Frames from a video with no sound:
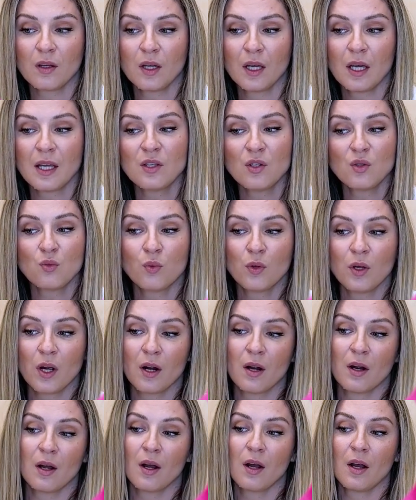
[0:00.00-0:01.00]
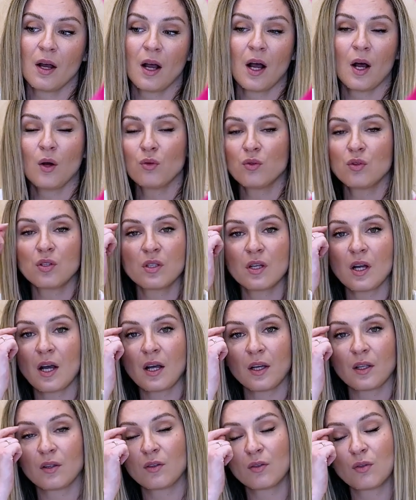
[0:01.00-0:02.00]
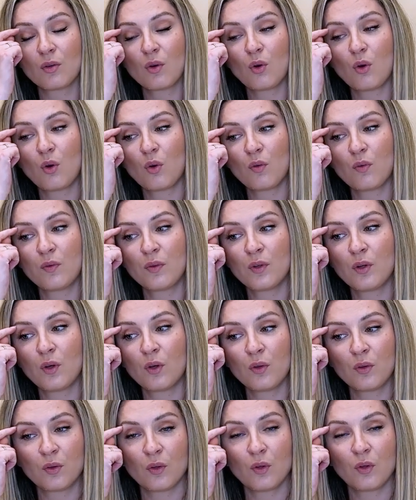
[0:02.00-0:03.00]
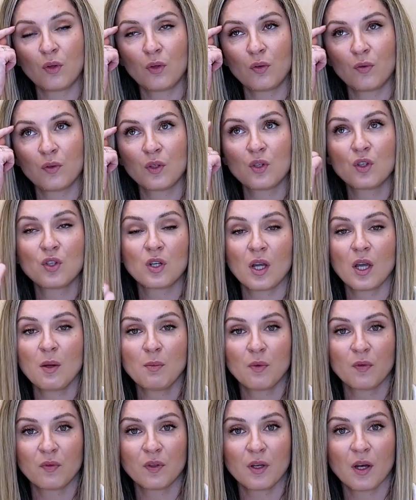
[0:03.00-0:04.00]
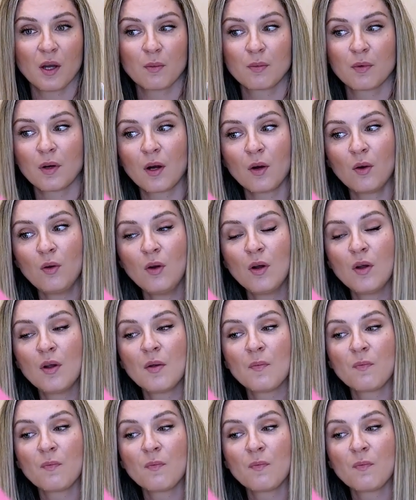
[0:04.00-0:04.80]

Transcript: as we are outside of the shape of the eyebrow.